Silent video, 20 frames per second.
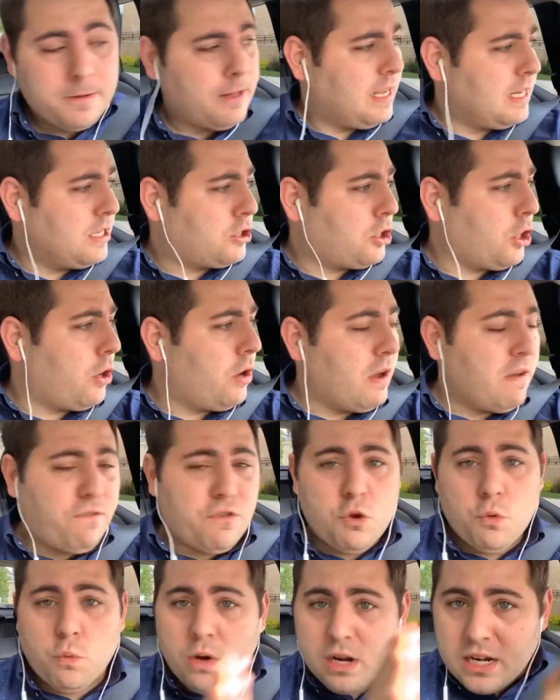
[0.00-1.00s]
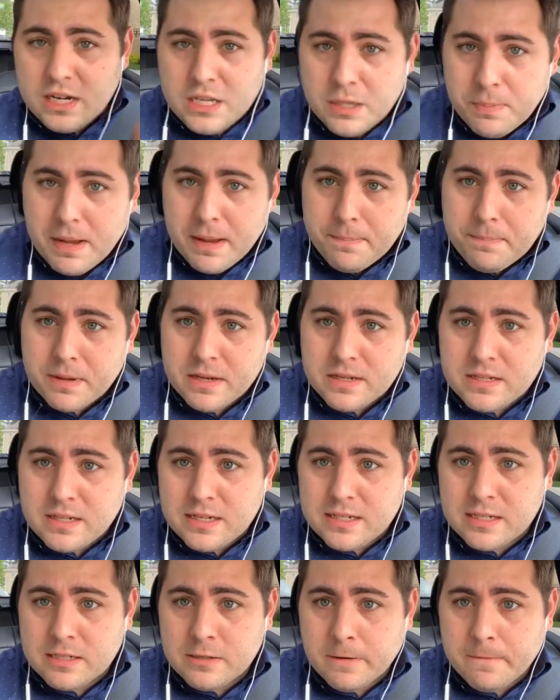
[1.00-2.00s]
And so if you want it to be a
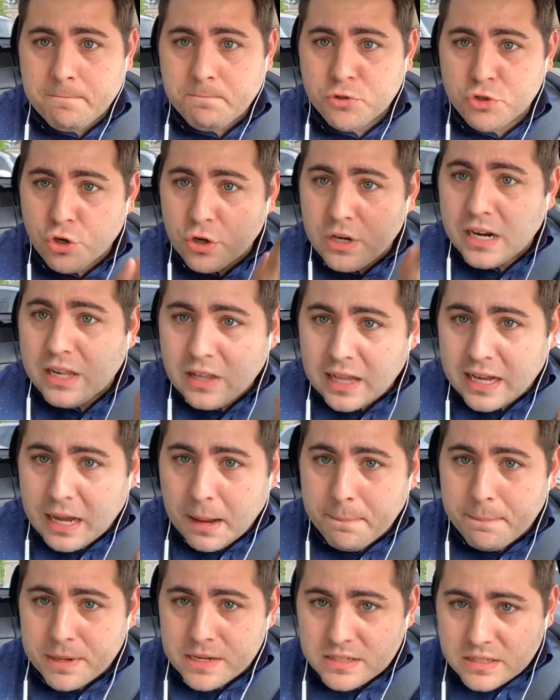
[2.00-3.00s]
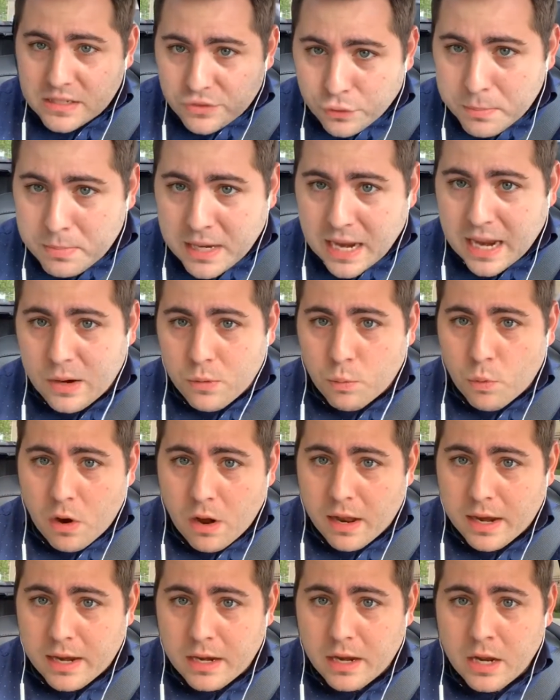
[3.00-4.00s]
business, treat it like a business from day
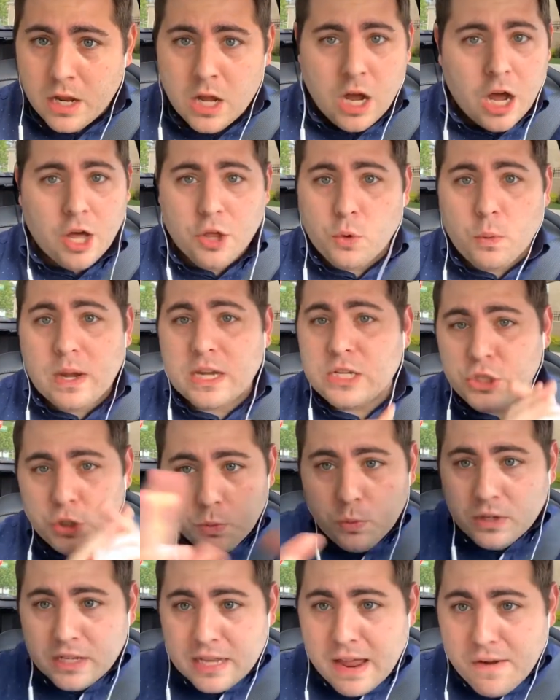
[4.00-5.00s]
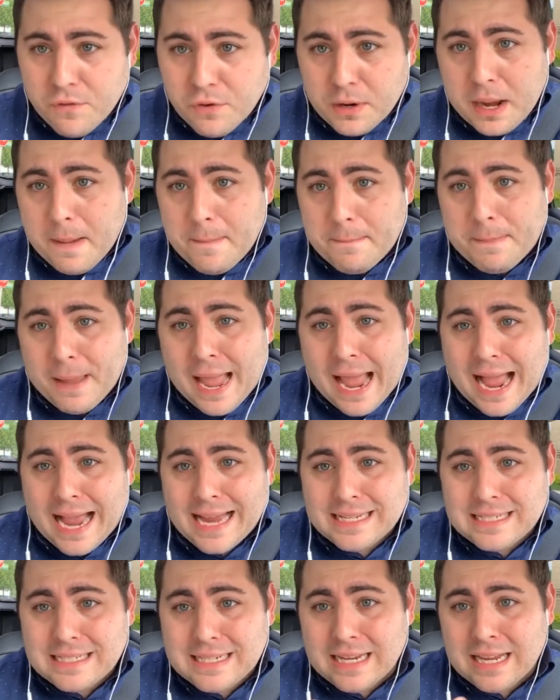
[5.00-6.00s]
one. Otherwise, you will never get
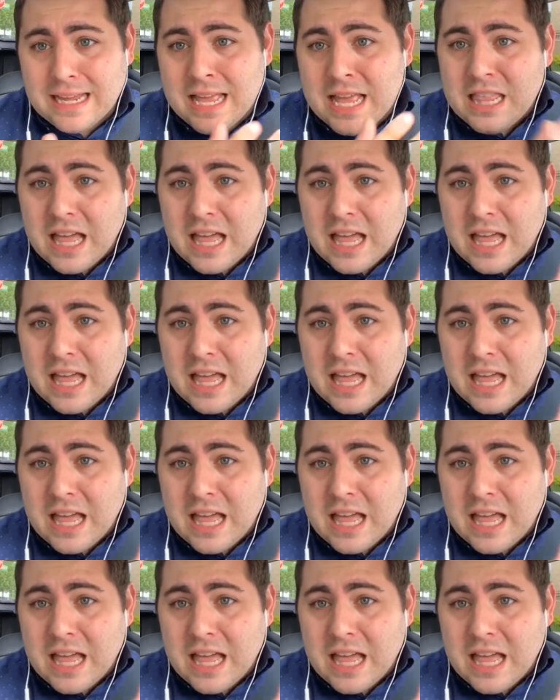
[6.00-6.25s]
past the